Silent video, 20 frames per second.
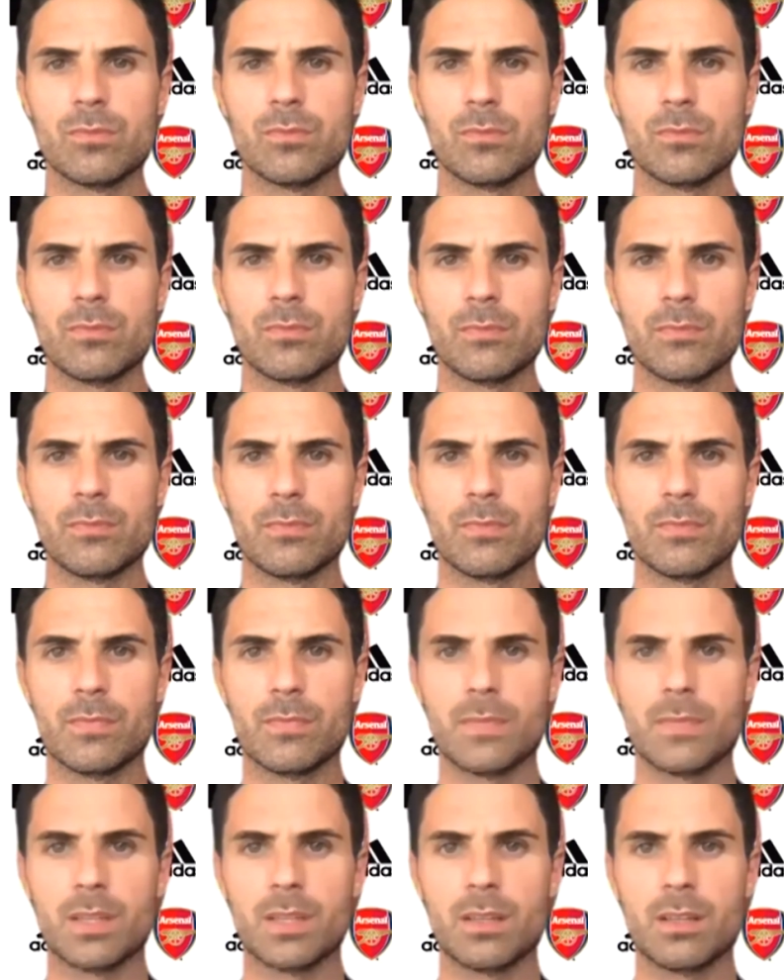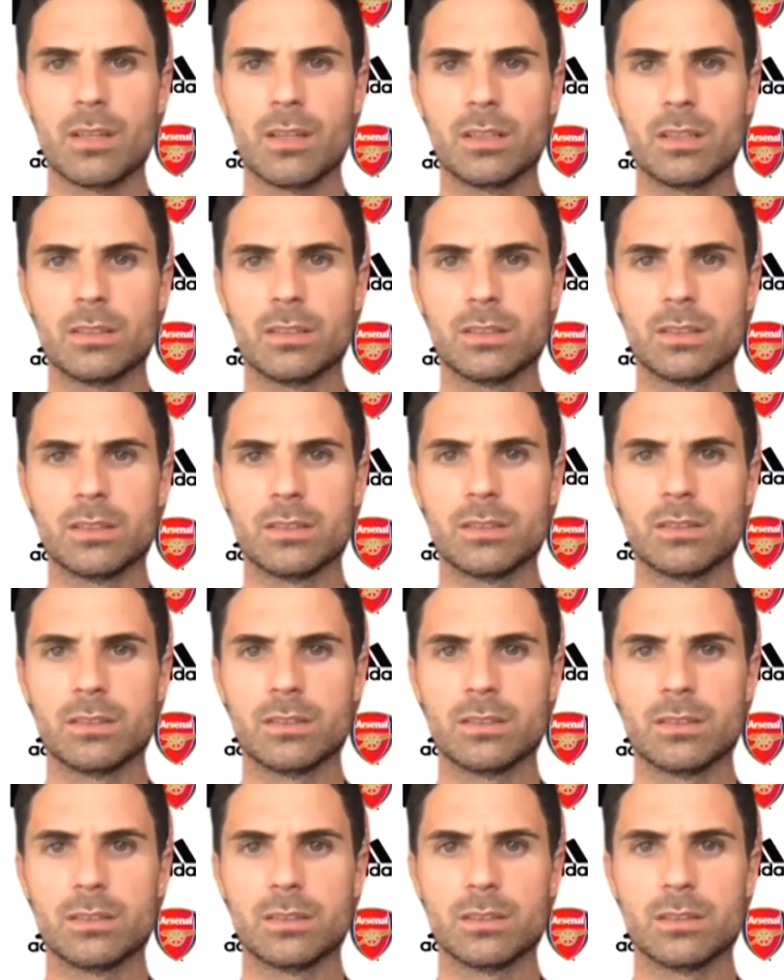
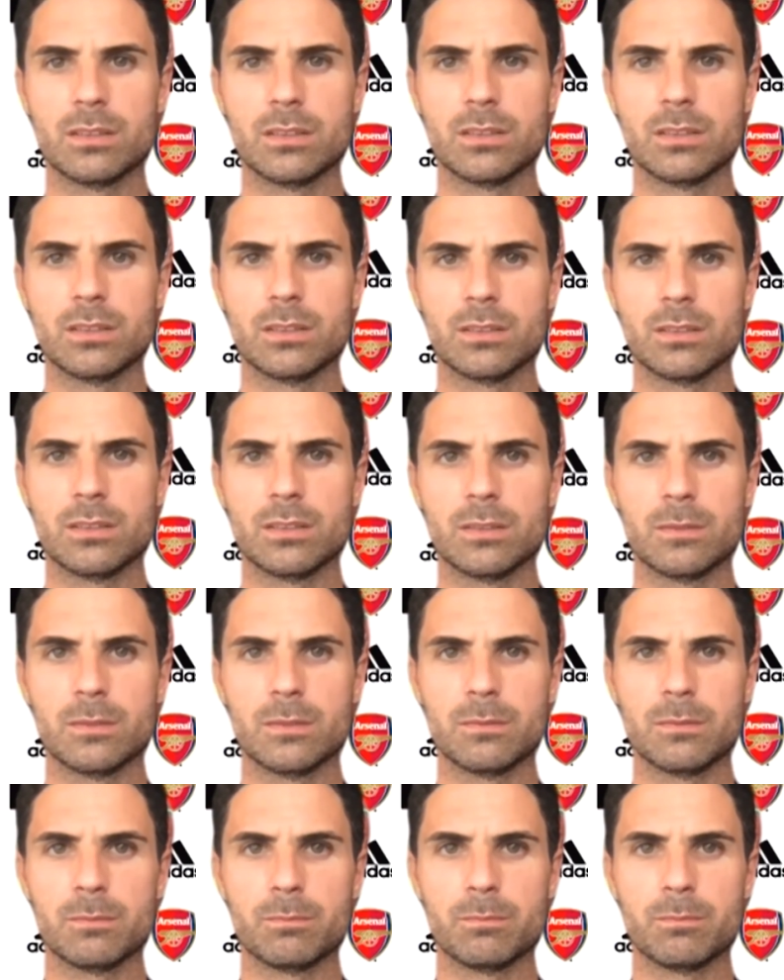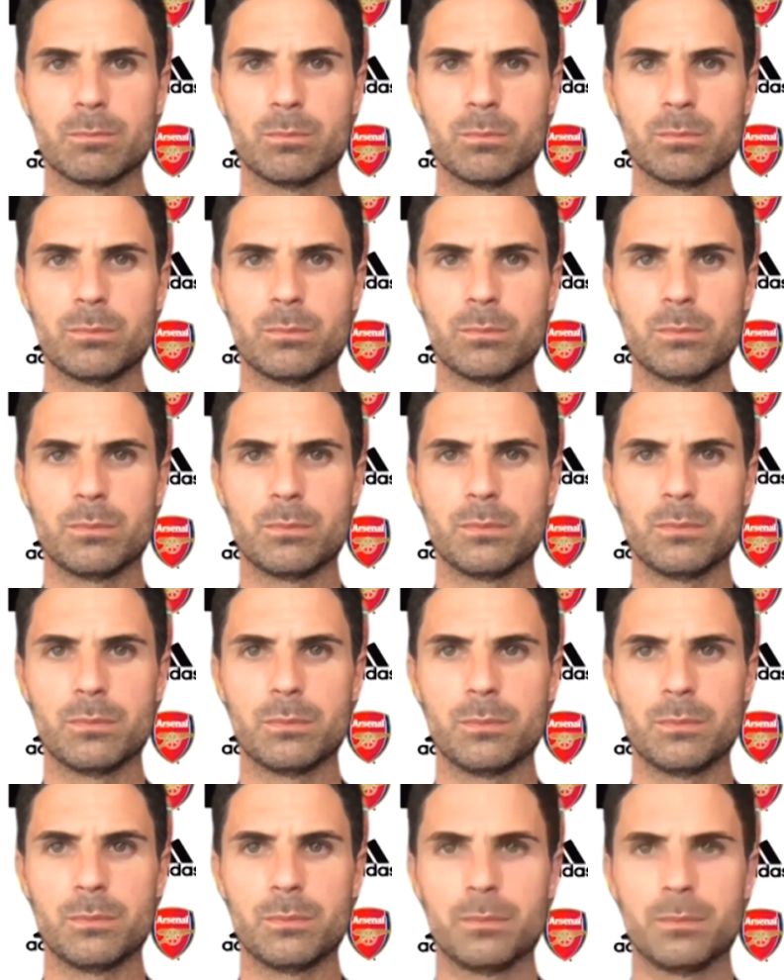[no speech]